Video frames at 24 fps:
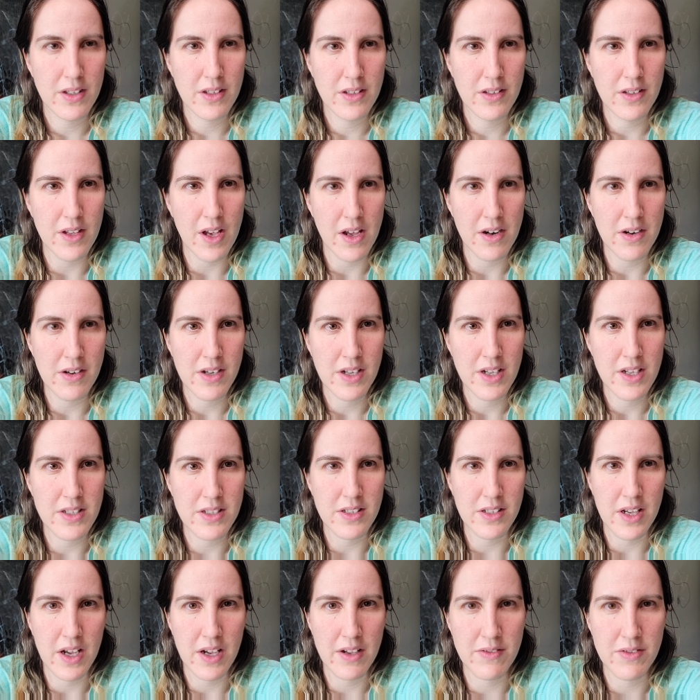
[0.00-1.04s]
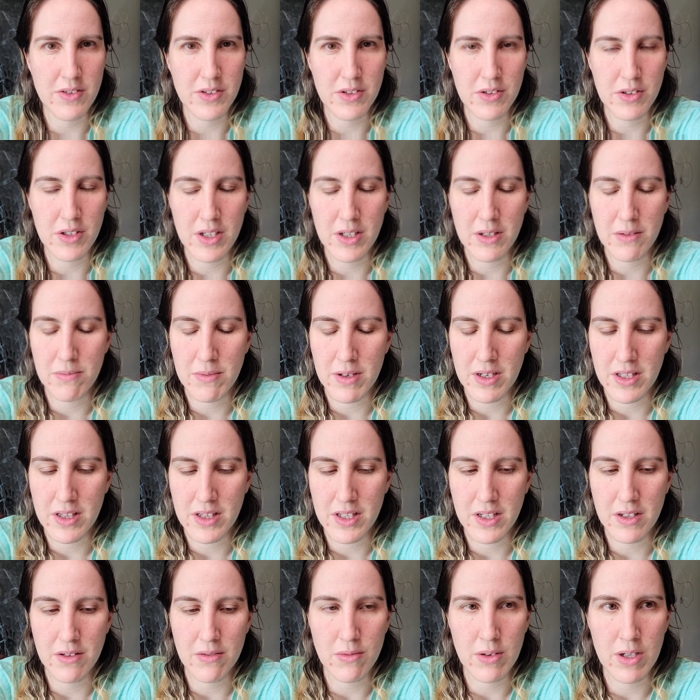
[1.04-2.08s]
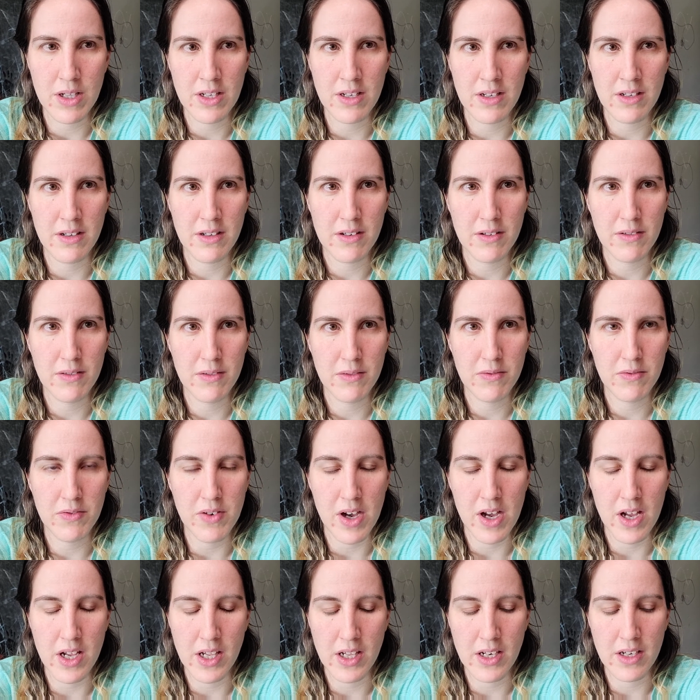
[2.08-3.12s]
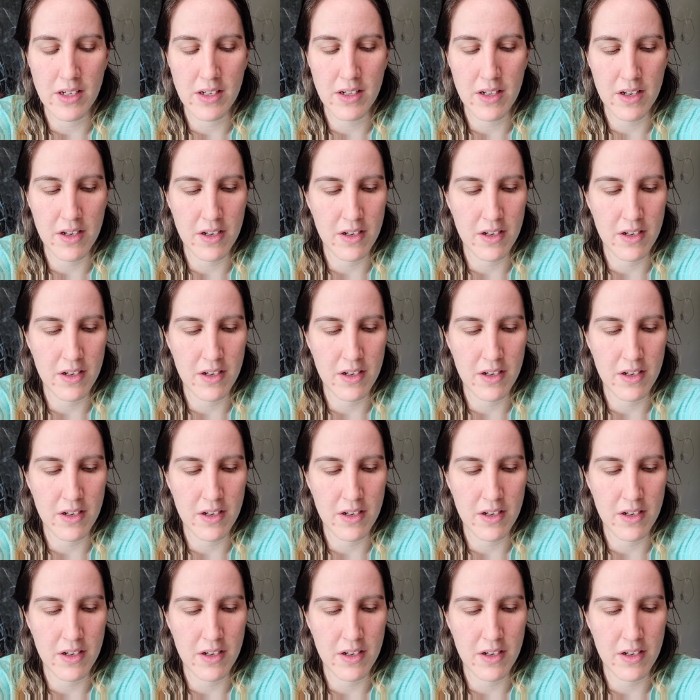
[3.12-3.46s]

Saturday's live stream, I think, went fine.